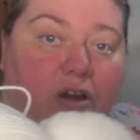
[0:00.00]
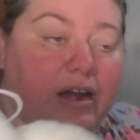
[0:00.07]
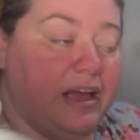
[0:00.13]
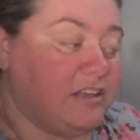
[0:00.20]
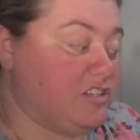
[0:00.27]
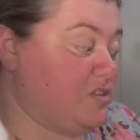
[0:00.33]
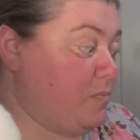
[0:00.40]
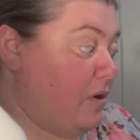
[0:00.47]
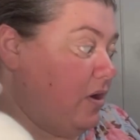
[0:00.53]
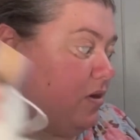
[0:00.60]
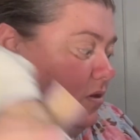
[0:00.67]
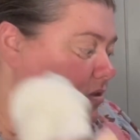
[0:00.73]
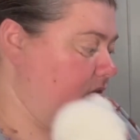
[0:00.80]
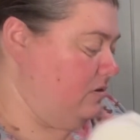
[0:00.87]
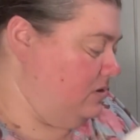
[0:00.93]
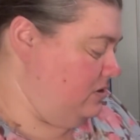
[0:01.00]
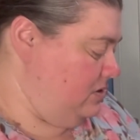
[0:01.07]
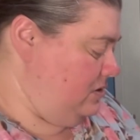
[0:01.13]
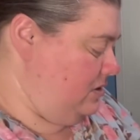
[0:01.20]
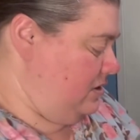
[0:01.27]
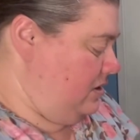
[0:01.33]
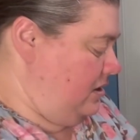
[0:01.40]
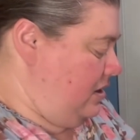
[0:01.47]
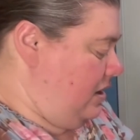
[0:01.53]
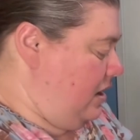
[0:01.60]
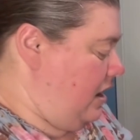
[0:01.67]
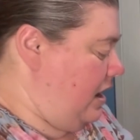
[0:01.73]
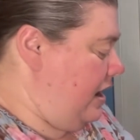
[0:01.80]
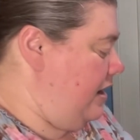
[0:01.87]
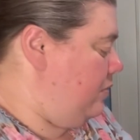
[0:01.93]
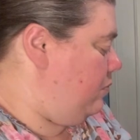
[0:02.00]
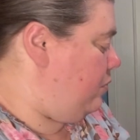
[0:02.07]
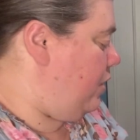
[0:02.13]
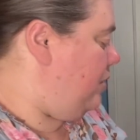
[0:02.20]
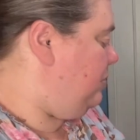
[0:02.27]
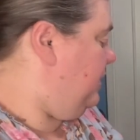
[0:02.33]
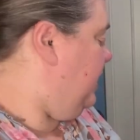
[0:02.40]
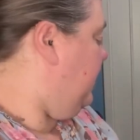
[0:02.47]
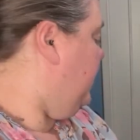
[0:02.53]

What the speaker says: has sparkle, I am probably going to